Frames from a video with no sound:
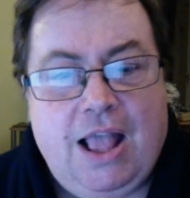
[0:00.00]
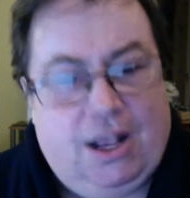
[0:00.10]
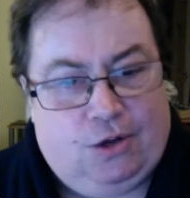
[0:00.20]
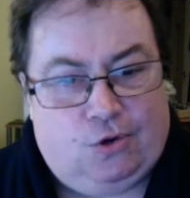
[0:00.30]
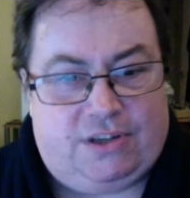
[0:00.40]

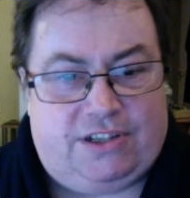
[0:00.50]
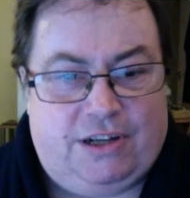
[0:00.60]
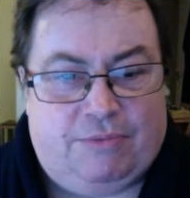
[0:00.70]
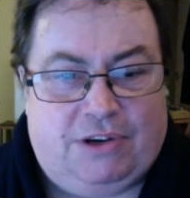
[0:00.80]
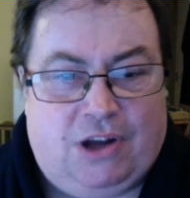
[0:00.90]
Question
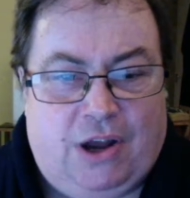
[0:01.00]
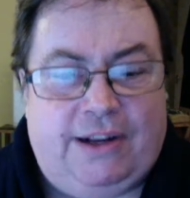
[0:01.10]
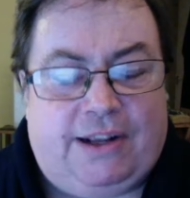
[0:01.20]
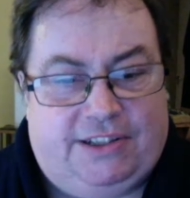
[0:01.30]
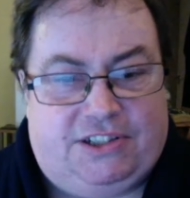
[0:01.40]
number nine,
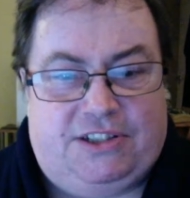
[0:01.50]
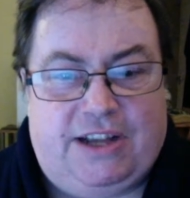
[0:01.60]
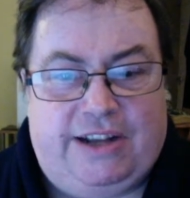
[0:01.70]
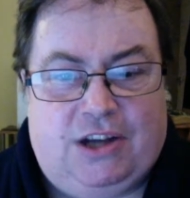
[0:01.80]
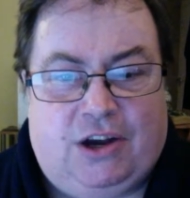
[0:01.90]
it's
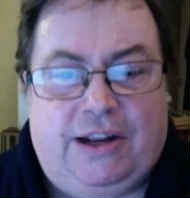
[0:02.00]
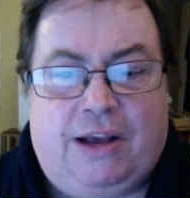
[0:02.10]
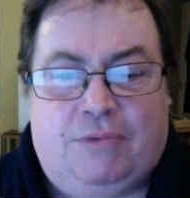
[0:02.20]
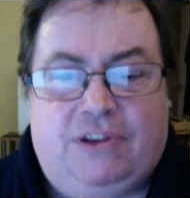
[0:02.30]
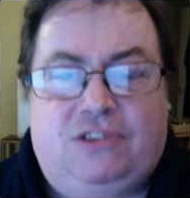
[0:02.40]
day nine, and
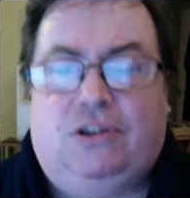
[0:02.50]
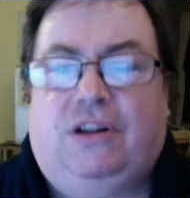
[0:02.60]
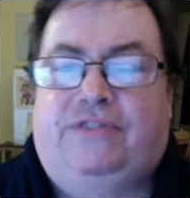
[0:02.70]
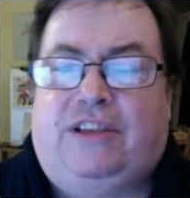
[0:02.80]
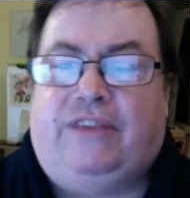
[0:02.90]
my true
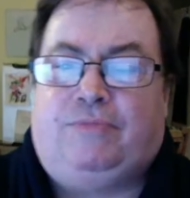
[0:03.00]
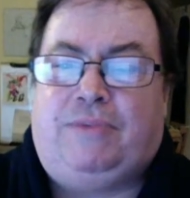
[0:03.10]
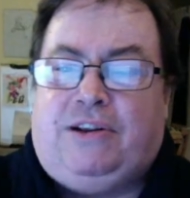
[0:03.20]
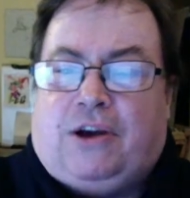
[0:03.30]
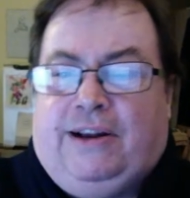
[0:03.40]
love's given me
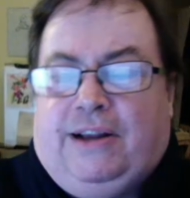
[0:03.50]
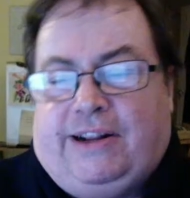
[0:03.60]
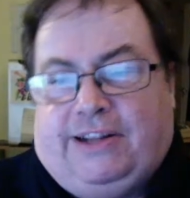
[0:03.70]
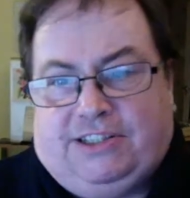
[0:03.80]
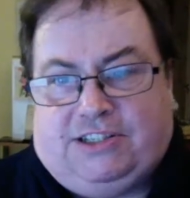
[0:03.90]
nine
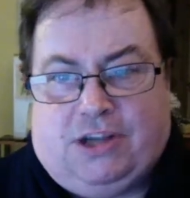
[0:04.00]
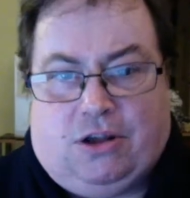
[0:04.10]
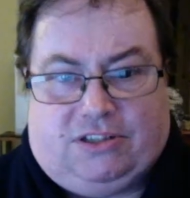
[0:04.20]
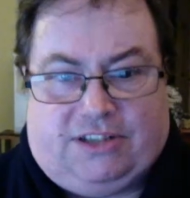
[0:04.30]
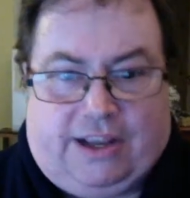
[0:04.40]
ladies
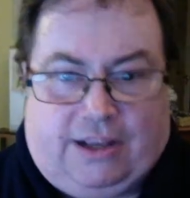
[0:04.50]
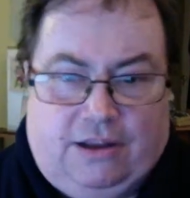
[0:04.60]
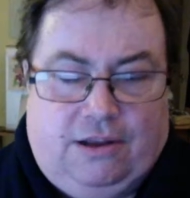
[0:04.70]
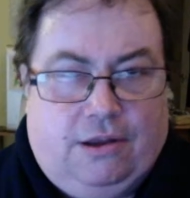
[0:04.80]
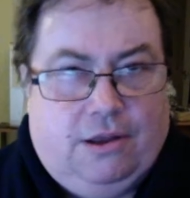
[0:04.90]
dancing.
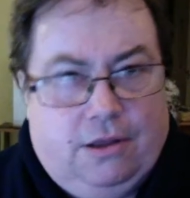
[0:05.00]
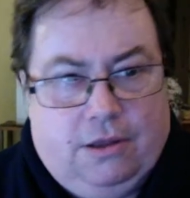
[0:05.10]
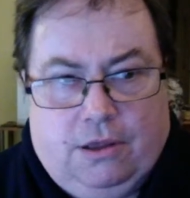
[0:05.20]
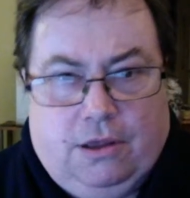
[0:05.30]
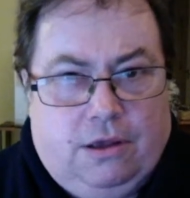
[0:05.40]

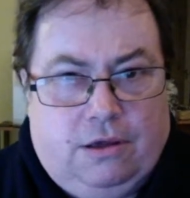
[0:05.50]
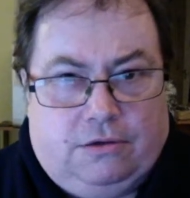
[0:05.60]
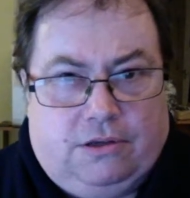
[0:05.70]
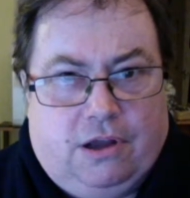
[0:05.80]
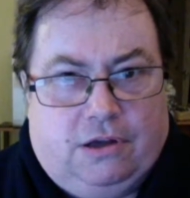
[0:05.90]
Oh,
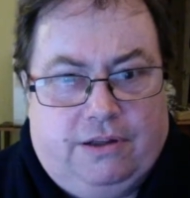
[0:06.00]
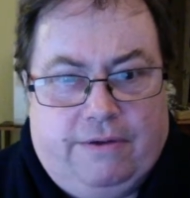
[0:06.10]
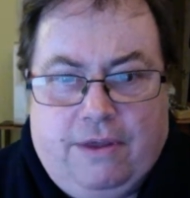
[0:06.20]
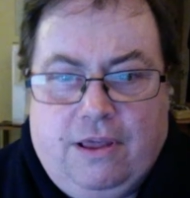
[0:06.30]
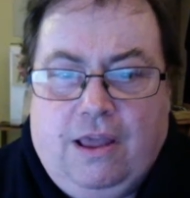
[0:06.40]
God.
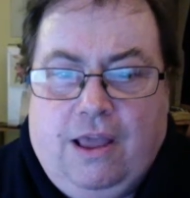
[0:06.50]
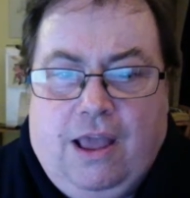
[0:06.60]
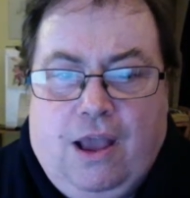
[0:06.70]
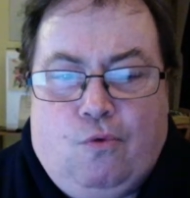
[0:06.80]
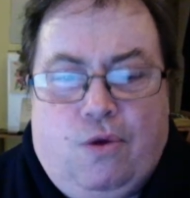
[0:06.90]

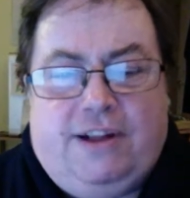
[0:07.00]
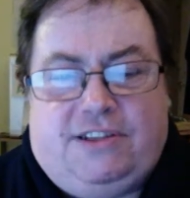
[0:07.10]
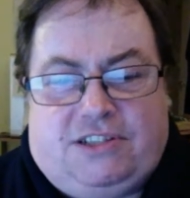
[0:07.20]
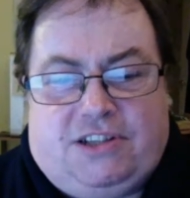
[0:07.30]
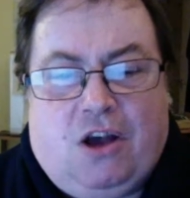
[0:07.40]

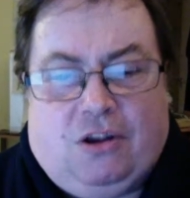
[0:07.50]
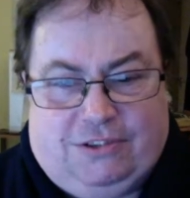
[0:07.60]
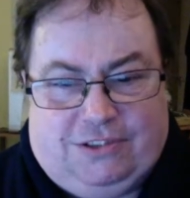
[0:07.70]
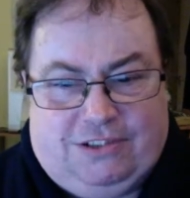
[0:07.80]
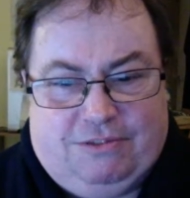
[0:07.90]
Which
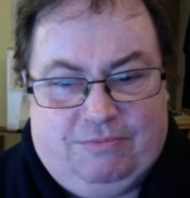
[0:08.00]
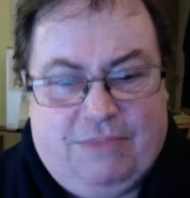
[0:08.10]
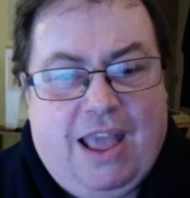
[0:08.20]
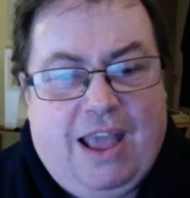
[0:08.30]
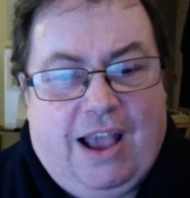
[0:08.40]
dance
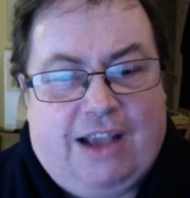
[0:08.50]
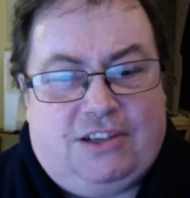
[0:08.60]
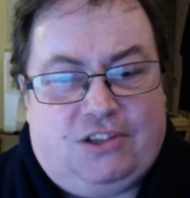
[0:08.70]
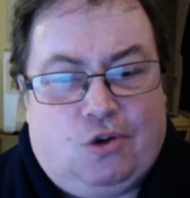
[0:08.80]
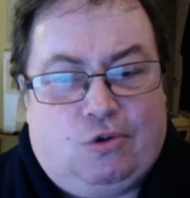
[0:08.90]
has
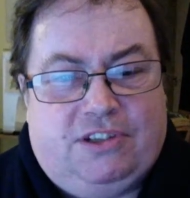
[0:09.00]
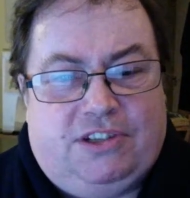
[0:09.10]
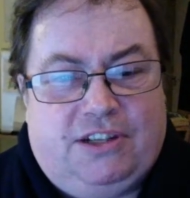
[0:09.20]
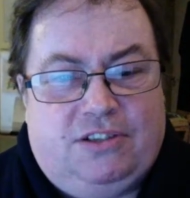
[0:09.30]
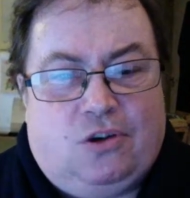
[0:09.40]
its
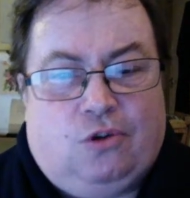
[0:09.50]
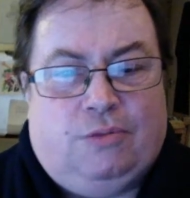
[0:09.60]
origins on the